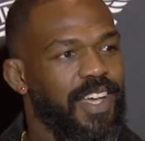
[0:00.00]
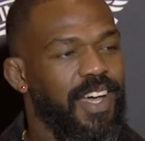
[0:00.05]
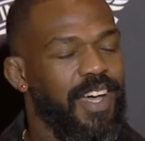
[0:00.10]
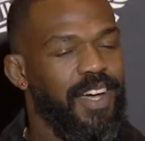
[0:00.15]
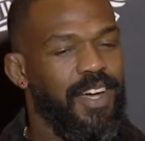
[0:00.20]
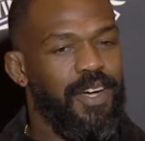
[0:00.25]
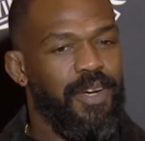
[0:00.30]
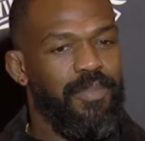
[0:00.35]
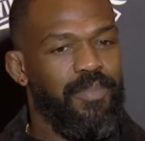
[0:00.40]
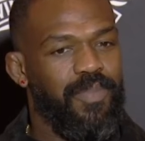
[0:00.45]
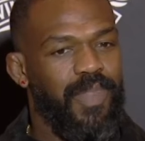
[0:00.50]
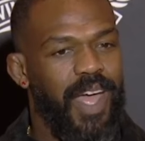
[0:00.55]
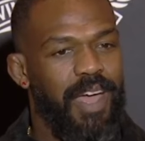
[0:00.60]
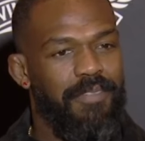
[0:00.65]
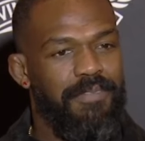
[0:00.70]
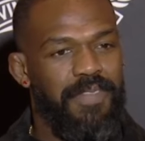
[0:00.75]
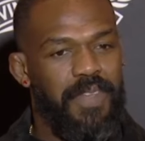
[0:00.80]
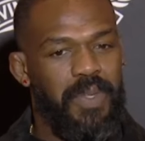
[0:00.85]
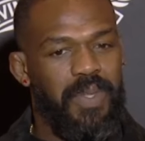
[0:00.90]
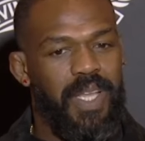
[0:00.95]
um, I
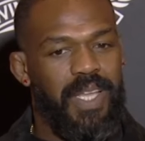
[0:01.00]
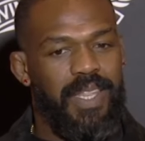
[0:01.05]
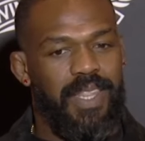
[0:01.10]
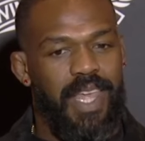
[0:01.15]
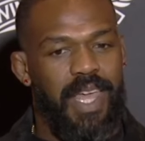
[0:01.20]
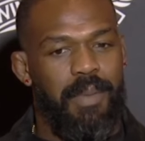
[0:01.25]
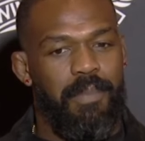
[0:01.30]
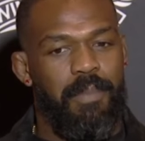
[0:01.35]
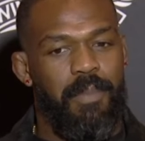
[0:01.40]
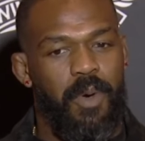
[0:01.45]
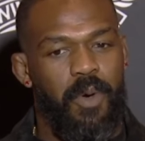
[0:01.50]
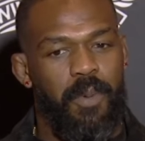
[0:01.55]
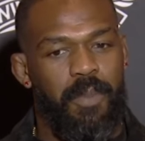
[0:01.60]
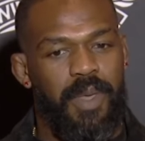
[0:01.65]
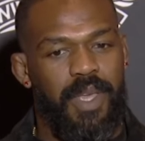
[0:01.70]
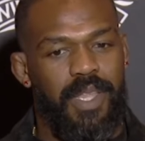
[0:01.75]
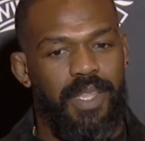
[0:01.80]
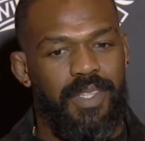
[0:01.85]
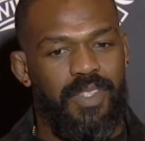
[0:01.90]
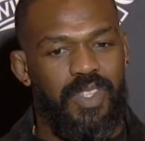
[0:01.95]
feel like that
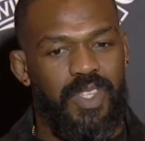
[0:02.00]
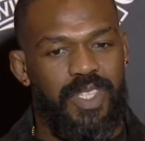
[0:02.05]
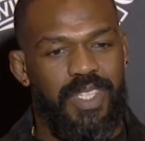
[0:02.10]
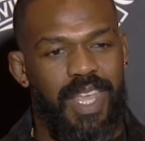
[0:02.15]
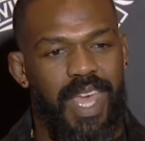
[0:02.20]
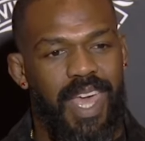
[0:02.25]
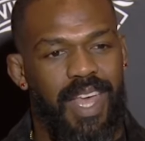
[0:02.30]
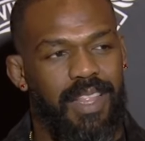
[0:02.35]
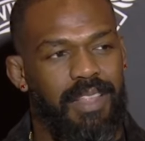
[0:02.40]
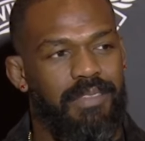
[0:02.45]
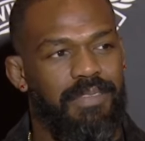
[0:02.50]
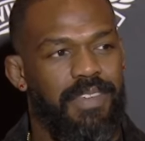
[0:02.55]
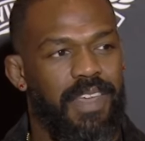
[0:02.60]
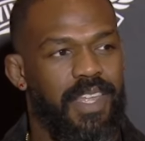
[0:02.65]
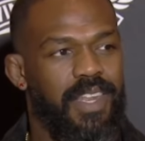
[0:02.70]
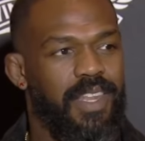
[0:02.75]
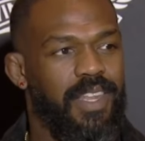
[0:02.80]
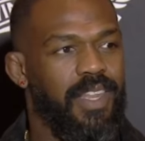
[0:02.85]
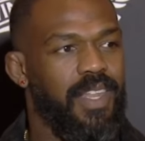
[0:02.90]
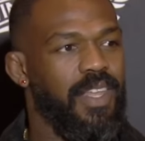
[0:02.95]
moment just
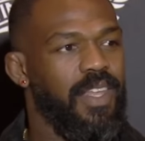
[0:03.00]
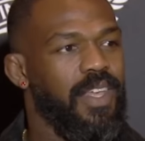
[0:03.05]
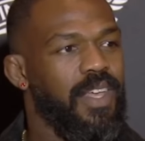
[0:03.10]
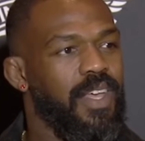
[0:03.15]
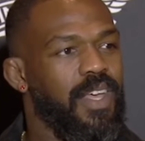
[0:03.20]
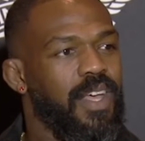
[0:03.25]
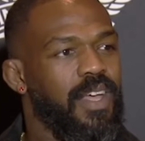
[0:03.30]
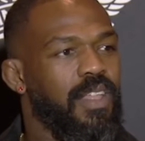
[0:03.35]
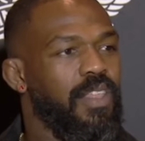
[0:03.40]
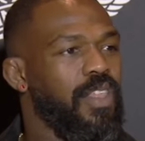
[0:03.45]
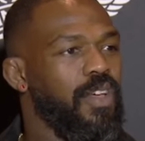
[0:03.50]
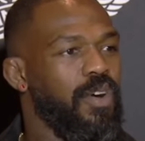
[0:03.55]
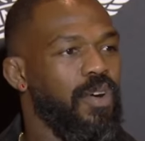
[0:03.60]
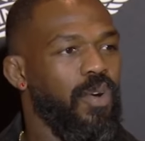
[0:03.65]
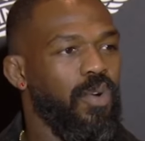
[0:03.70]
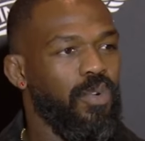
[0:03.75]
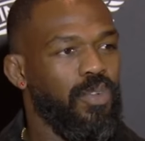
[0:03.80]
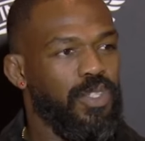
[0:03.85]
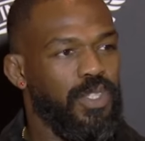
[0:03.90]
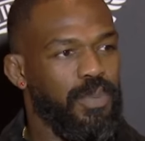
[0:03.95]
elevated the
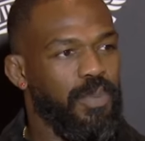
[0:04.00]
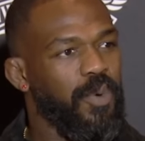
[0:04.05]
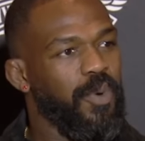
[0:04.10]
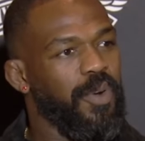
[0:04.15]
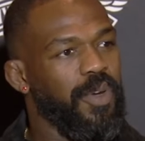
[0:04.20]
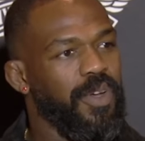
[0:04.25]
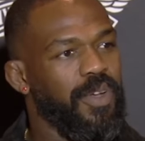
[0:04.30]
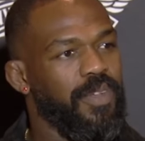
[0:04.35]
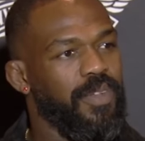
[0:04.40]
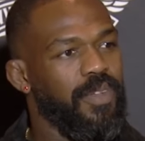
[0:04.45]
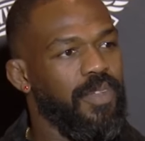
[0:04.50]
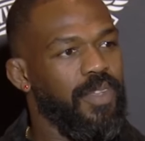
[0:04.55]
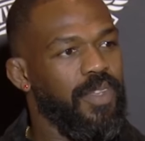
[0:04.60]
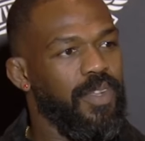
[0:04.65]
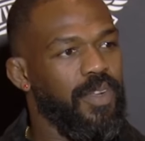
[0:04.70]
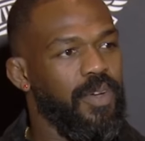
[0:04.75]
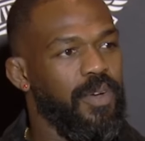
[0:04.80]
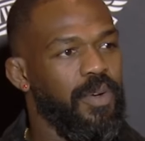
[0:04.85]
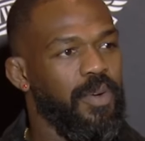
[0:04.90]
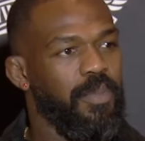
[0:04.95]
whole sport. You
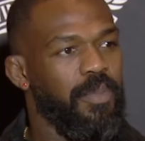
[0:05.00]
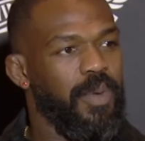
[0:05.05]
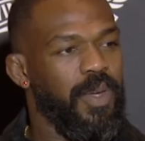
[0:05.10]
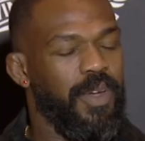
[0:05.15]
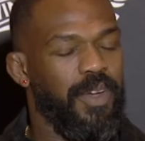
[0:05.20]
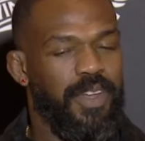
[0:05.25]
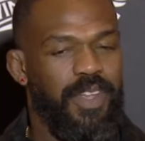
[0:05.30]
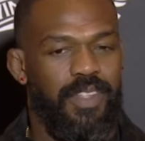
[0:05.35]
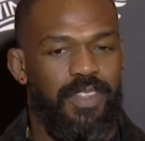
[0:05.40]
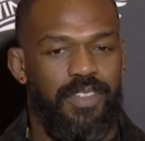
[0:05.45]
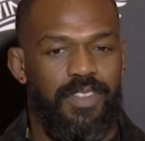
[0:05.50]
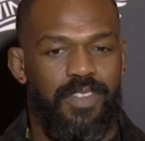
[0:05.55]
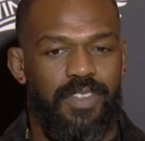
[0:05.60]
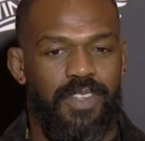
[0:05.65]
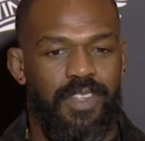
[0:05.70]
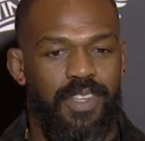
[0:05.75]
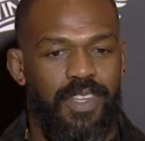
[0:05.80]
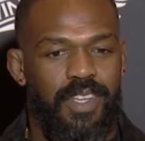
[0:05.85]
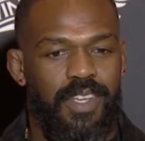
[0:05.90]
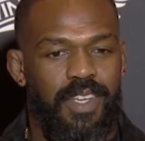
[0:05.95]
know, Americans
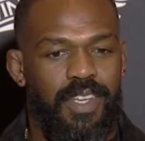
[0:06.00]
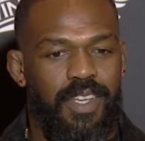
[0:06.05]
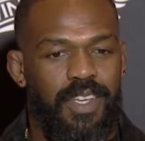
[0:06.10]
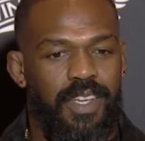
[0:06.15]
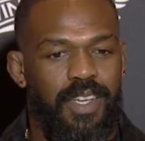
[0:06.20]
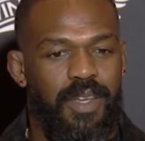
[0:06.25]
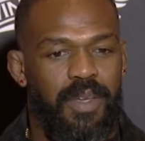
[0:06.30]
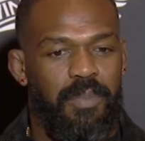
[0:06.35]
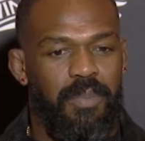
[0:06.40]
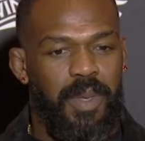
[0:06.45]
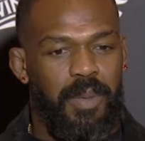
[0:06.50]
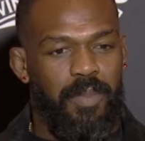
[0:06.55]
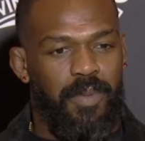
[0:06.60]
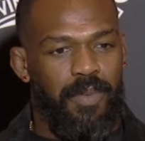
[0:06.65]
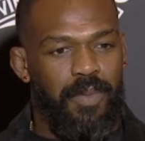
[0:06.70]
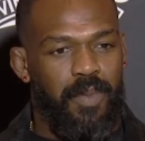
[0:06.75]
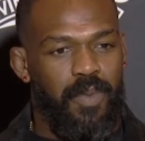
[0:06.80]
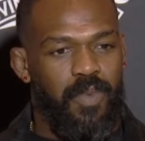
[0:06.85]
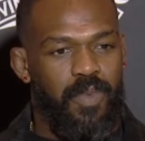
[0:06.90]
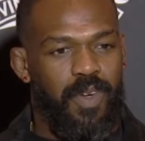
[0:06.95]
and people
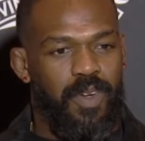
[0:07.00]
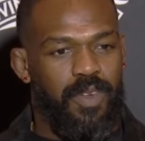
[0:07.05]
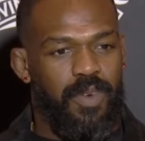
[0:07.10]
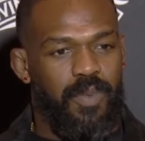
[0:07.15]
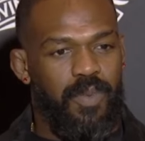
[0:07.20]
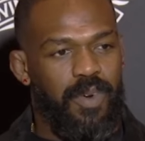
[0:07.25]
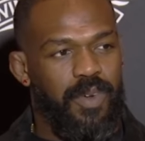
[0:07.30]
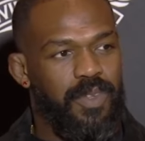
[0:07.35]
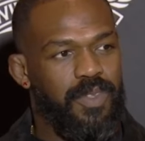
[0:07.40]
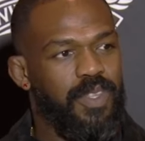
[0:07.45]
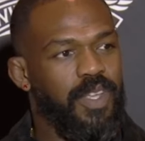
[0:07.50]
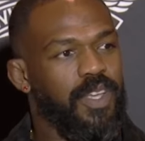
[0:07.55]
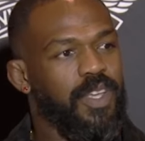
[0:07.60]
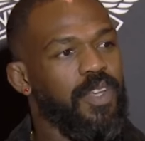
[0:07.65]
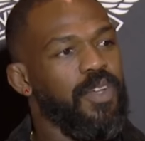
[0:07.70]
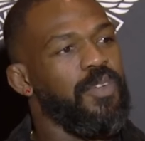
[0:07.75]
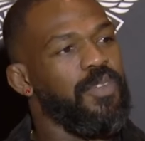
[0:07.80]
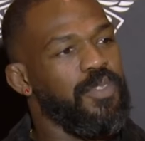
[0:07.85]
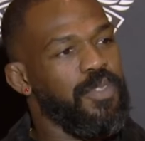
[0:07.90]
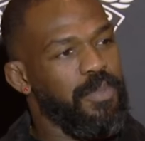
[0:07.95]
from around the world, like,
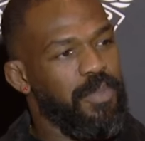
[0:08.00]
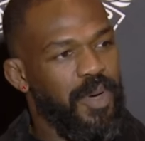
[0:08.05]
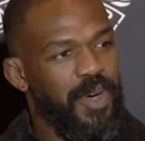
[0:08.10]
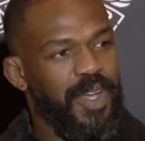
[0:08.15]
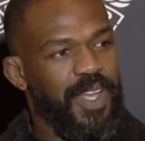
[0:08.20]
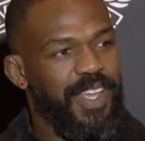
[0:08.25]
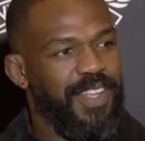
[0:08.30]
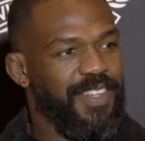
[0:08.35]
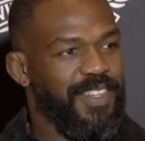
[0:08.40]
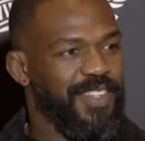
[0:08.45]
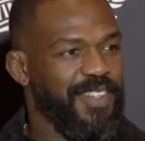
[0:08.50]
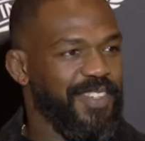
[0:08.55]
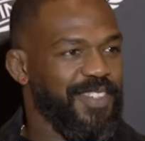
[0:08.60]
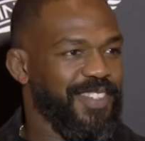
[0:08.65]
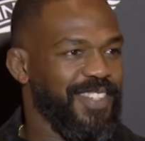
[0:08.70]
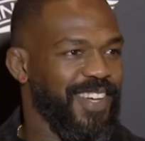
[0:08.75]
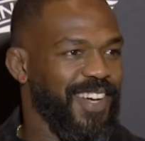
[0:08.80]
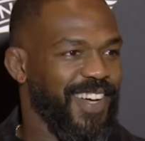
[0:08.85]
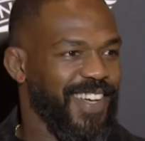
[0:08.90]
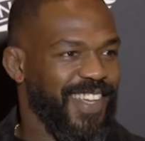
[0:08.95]
who's the ballhead dude
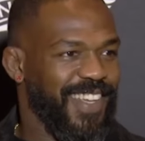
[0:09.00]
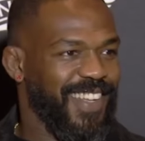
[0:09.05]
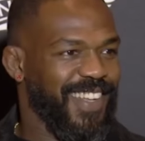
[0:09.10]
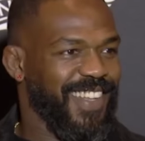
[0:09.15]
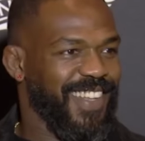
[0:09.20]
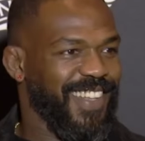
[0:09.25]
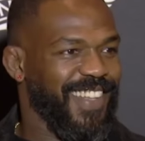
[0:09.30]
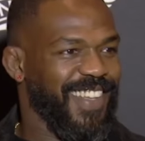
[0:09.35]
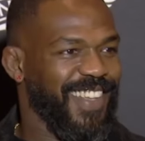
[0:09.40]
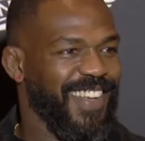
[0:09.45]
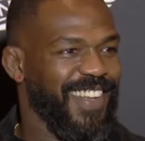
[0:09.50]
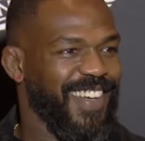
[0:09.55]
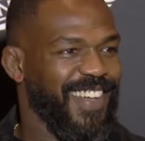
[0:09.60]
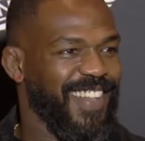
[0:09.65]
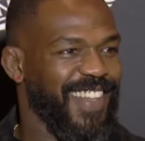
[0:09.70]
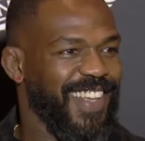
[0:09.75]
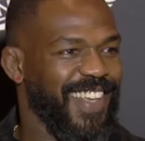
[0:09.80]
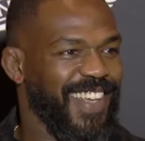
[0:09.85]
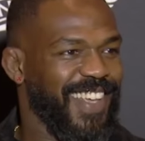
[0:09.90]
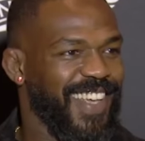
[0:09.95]
talking? You know,
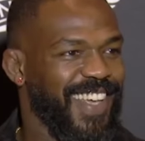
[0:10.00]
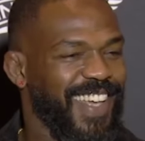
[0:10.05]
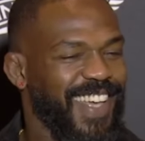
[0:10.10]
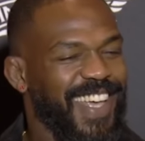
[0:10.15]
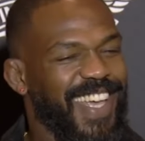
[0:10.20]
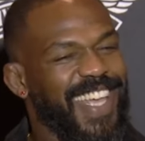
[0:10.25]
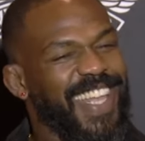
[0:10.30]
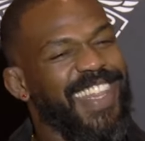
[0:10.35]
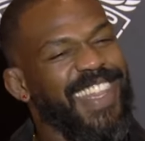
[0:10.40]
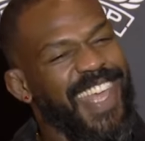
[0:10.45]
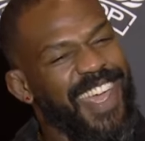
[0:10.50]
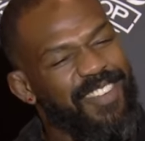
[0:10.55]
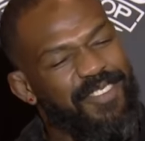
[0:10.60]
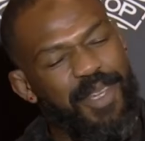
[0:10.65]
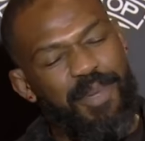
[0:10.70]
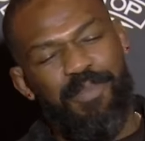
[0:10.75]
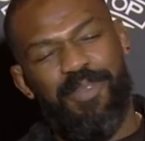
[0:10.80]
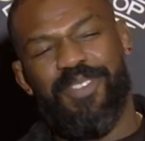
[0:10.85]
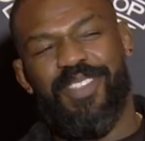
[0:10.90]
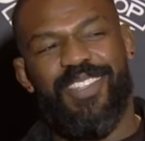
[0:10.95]
like, that
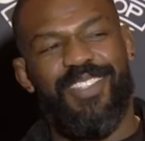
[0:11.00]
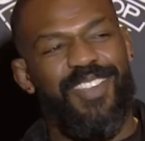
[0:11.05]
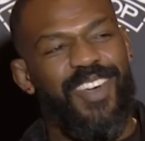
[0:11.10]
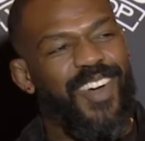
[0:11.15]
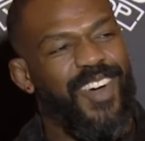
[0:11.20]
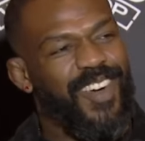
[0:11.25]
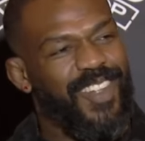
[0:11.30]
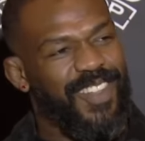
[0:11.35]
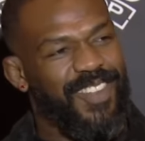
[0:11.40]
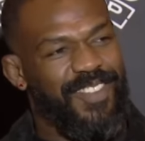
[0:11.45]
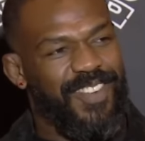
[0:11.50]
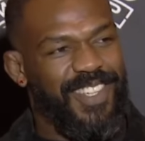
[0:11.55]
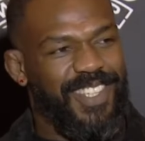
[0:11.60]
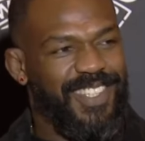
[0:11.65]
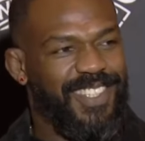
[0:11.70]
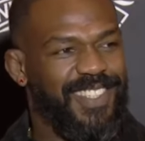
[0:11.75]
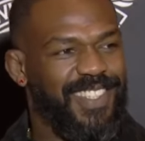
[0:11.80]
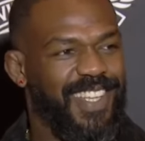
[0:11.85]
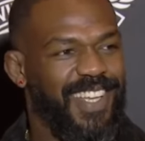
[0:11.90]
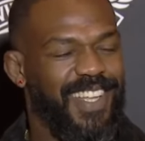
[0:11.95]
represents all of
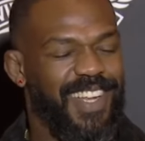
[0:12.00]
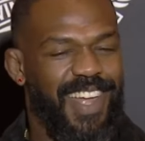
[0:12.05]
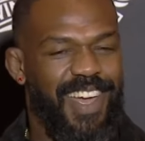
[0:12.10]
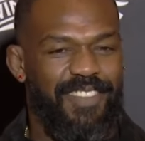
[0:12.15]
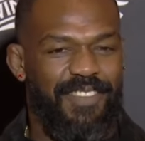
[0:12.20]
us. And I